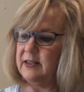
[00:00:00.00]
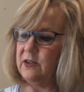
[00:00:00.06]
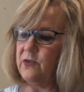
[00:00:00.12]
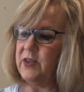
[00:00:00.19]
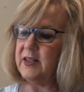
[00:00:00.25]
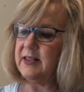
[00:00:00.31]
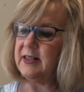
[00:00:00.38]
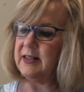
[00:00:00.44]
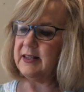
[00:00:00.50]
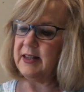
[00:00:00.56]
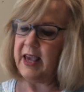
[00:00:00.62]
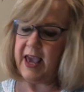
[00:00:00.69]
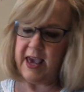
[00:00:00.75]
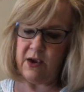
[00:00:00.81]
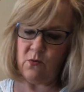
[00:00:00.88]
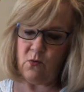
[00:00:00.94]
So this is
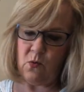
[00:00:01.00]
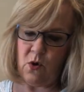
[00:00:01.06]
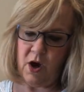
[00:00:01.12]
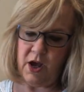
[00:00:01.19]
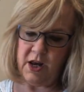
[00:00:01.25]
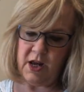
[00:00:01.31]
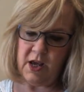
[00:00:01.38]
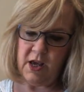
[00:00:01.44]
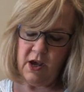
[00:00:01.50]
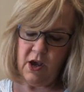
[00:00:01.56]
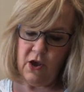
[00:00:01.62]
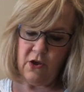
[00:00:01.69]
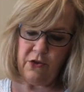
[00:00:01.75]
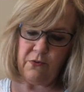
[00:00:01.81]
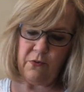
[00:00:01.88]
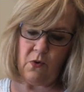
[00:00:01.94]
K1
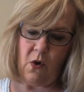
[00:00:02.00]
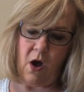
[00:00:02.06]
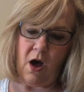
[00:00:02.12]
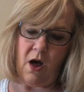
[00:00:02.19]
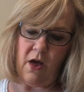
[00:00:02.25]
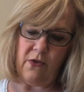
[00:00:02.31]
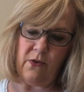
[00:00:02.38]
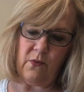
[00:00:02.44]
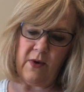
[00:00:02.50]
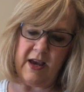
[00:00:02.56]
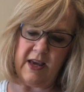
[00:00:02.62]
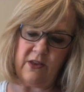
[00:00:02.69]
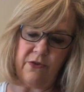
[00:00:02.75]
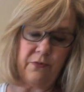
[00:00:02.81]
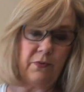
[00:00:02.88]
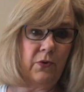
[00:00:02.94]
through all the
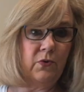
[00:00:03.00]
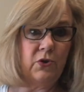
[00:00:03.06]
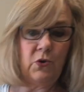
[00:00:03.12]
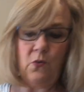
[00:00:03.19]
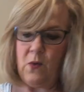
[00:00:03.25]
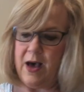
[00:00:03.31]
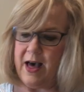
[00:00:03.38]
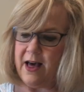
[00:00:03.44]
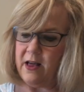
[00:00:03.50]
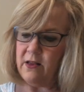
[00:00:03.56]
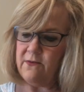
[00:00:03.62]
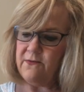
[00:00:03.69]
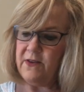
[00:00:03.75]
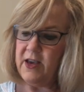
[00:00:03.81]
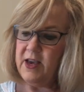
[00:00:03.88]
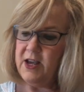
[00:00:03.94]
way through 12.